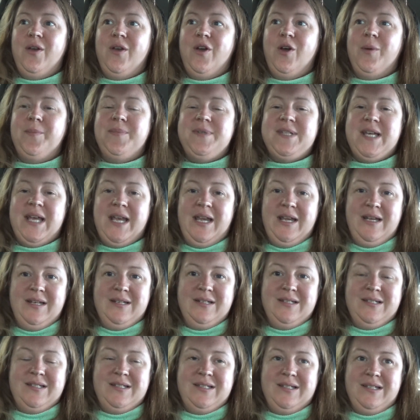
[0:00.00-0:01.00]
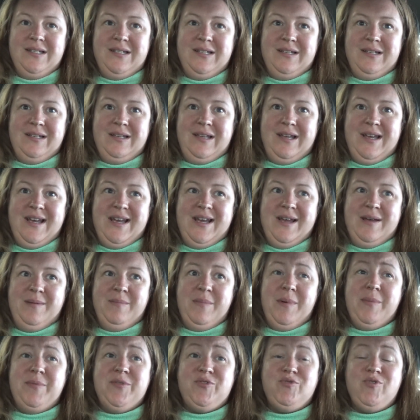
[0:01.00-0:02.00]
obtained
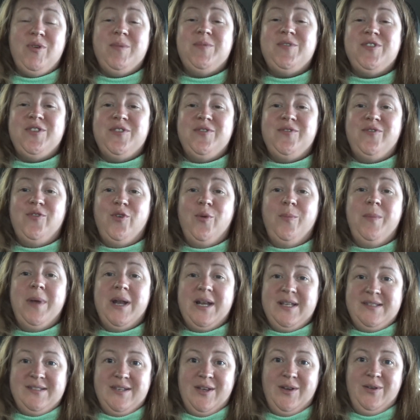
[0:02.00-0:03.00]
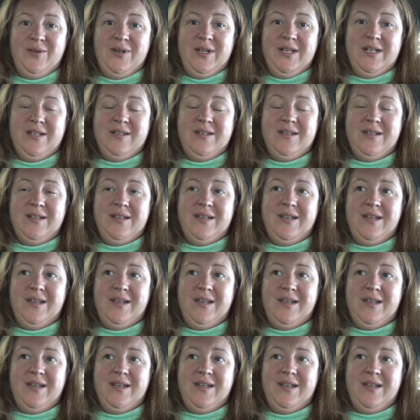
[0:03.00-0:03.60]
a prescription for melatonin,